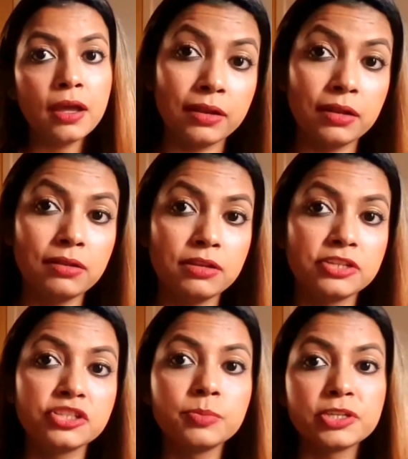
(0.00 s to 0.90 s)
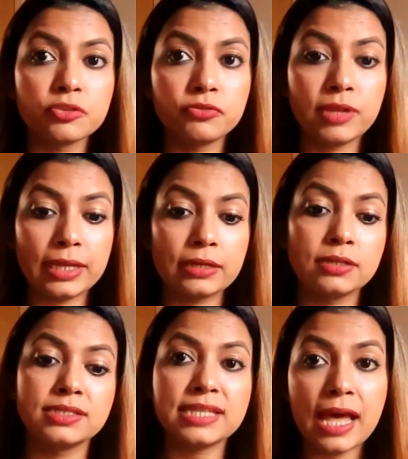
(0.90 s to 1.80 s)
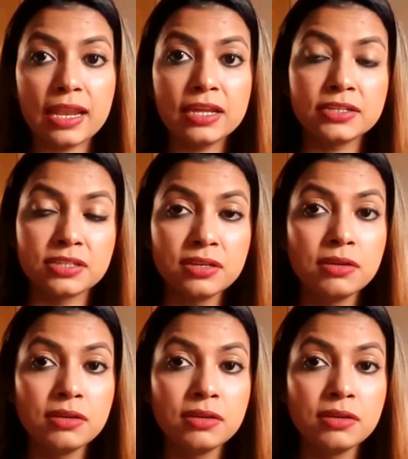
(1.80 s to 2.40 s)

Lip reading: A little bit of like a salad